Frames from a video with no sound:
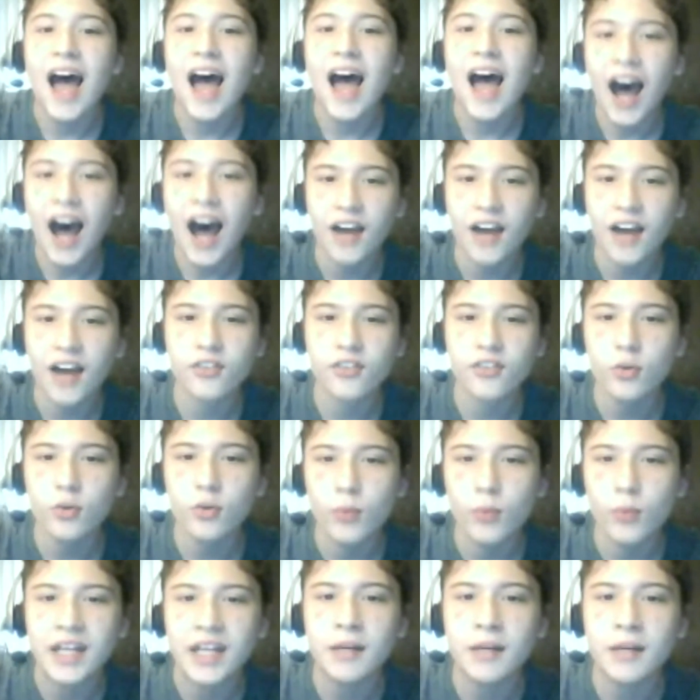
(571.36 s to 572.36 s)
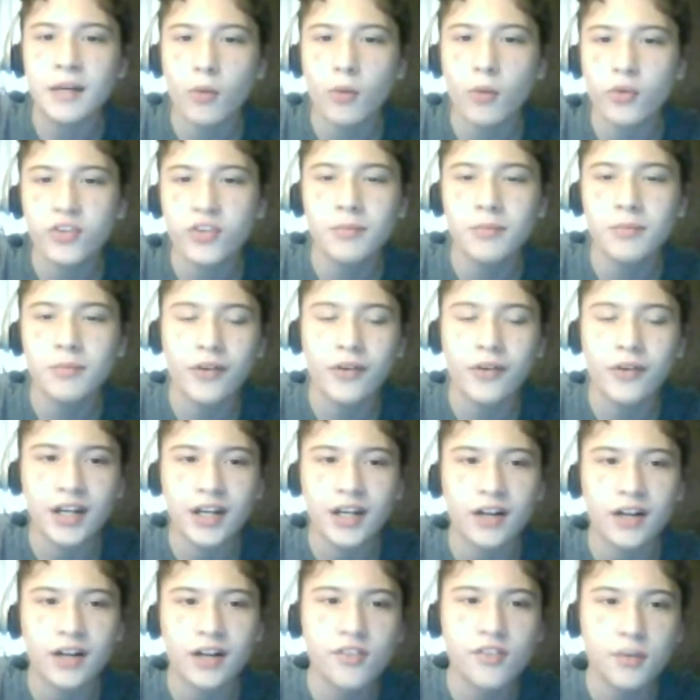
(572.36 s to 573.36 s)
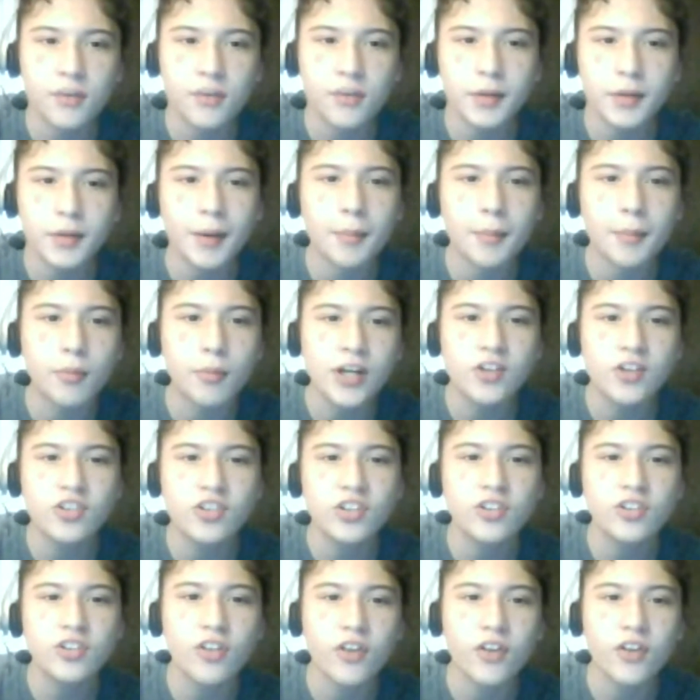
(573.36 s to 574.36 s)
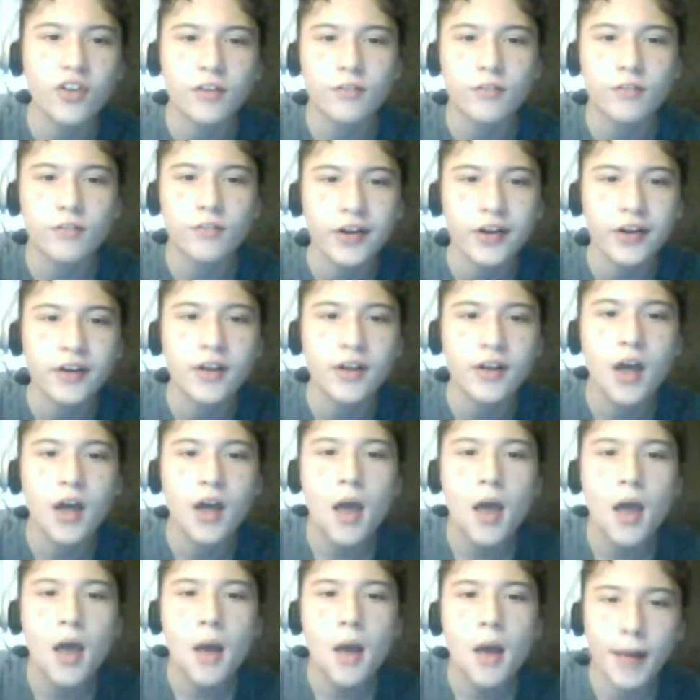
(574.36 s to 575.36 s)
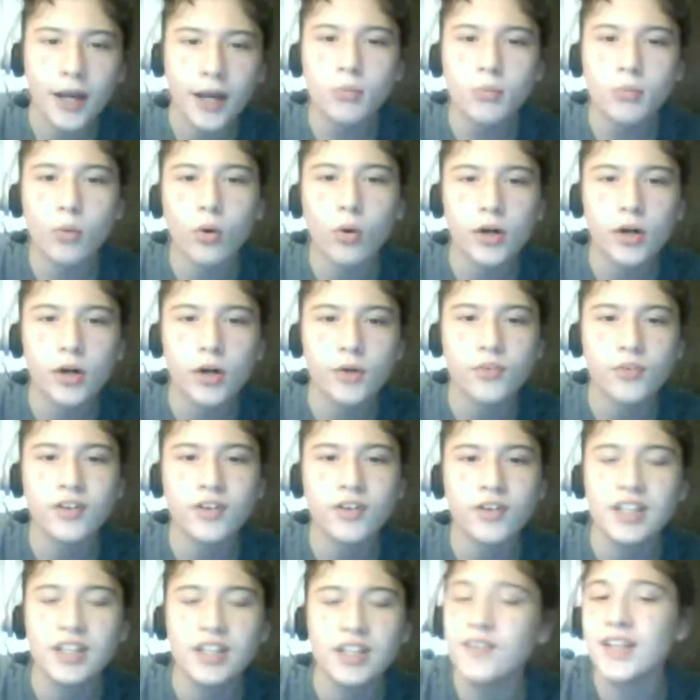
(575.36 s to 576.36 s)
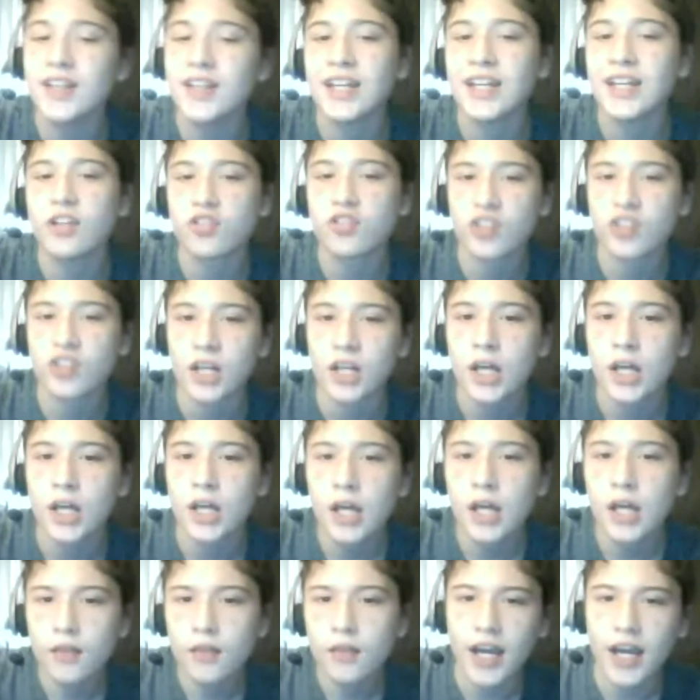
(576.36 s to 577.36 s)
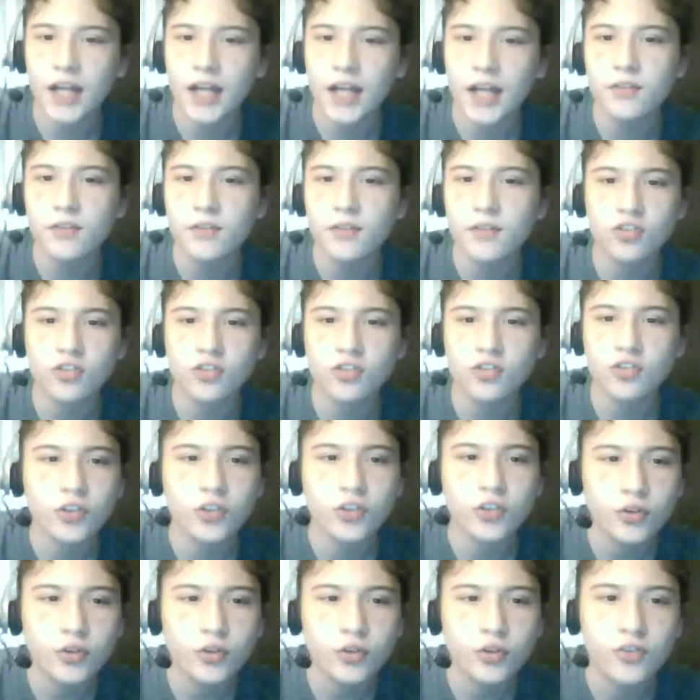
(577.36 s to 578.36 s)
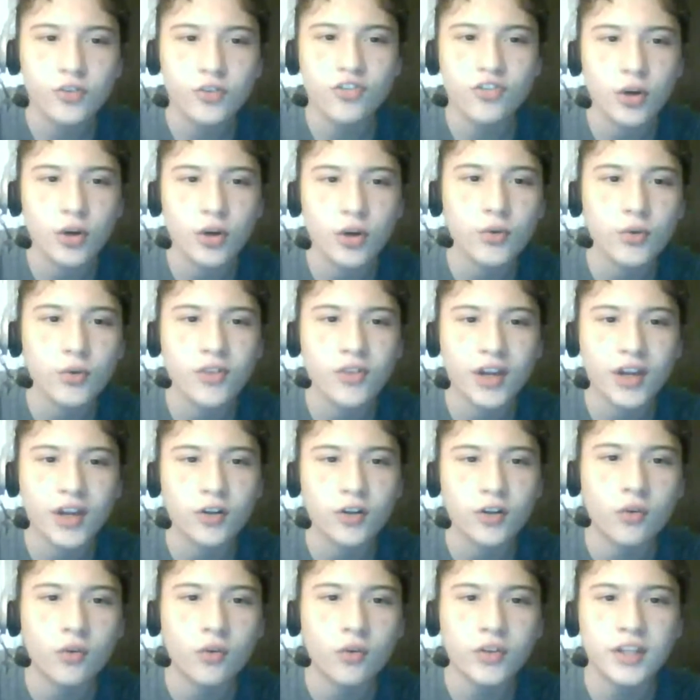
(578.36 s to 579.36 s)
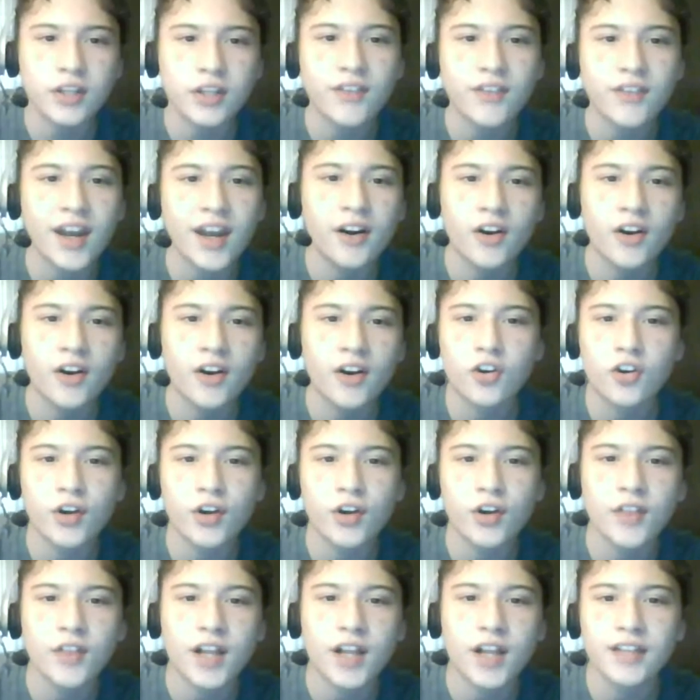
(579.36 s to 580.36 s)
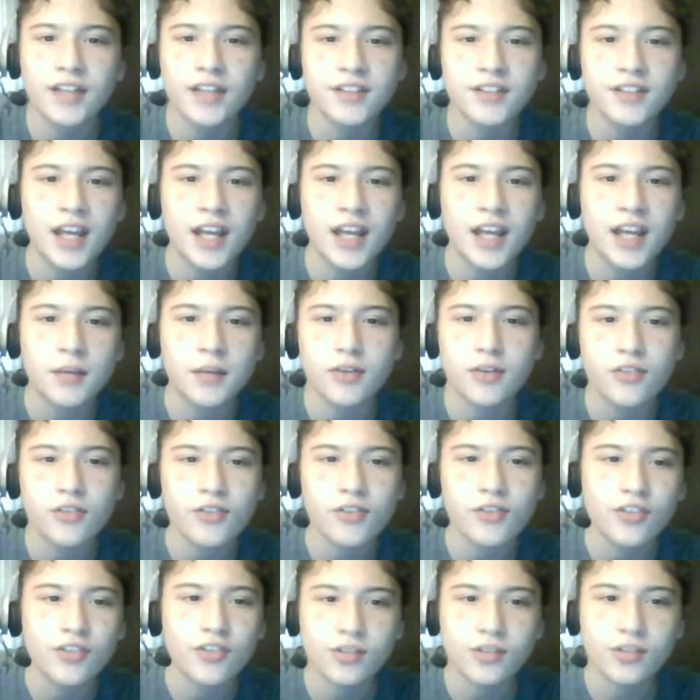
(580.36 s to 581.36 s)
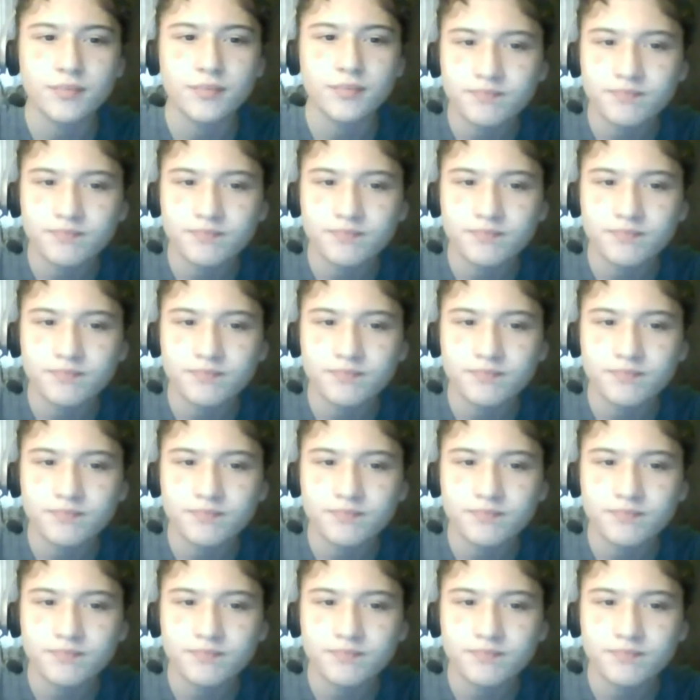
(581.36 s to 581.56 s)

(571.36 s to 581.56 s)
Oscar-winning multimillionaire simply by preaching to the converted, Michael Moore hosted TV Nation, the kind of satirical news shows that could only have aired during the Clinton administration.